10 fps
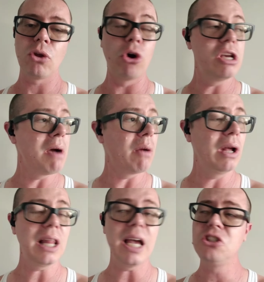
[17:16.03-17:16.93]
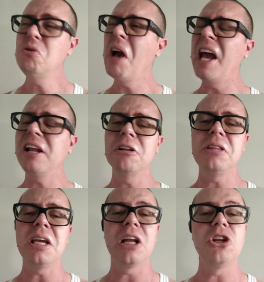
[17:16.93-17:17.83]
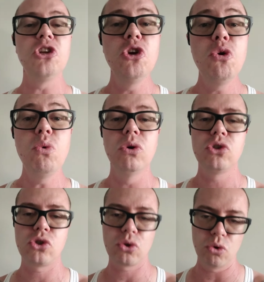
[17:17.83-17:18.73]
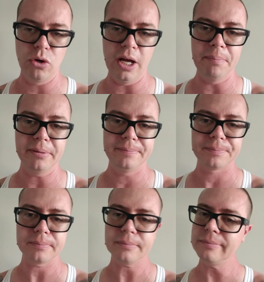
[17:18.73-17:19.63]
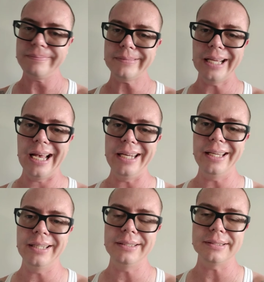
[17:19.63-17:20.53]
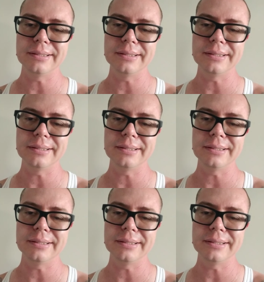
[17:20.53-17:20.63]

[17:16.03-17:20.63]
Or you might realize you had a good thing and you screwed up. I didn't.